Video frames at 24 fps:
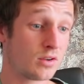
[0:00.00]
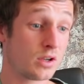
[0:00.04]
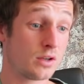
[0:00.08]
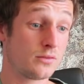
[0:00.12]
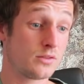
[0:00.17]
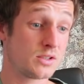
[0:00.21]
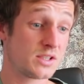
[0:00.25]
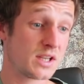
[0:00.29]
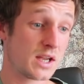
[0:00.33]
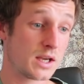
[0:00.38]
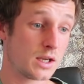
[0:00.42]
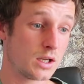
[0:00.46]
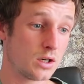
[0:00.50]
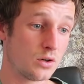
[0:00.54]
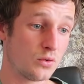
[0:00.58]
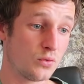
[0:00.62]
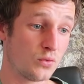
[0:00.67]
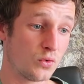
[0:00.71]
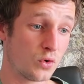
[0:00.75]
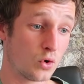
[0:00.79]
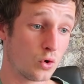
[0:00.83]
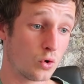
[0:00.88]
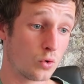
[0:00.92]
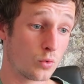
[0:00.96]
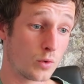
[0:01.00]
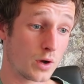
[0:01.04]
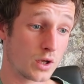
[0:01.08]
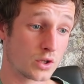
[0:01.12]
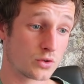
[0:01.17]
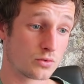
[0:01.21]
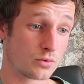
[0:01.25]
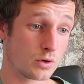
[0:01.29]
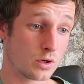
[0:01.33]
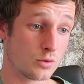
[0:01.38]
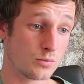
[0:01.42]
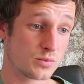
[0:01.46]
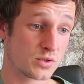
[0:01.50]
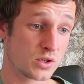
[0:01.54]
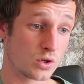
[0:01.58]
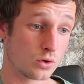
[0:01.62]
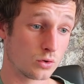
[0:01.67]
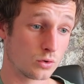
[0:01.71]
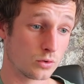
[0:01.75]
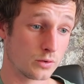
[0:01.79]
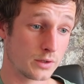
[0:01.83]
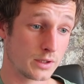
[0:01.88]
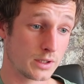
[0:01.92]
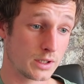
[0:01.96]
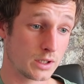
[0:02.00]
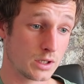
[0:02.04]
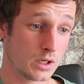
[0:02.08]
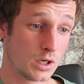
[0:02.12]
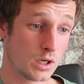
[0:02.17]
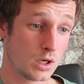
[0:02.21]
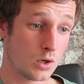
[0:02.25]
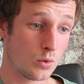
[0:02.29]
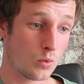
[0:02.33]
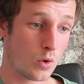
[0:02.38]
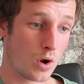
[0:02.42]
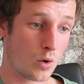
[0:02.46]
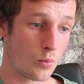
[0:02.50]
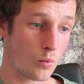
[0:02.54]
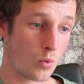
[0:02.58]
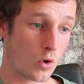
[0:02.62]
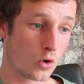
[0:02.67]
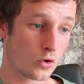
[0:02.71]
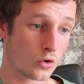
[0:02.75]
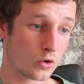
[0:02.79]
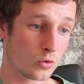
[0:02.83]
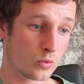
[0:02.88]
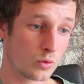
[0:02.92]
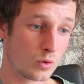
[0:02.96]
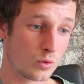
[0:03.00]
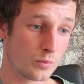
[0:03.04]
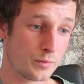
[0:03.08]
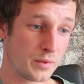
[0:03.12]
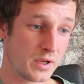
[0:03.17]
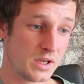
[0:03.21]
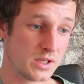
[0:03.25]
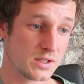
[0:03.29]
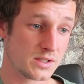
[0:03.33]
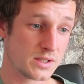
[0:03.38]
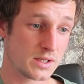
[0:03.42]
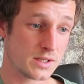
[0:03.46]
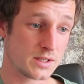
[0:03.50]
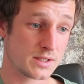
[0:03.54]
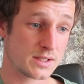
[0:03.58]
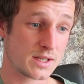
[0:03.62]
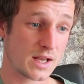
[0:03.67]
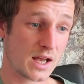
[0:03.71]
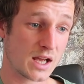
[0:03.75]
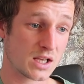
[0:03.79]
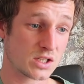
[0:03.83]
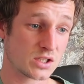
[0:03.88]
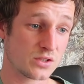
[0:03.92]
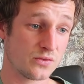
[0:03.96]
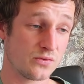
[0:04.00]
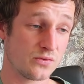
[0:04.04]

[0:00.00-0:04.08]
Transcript: I ever taken a fall whilst rope soloing where one or more pieces has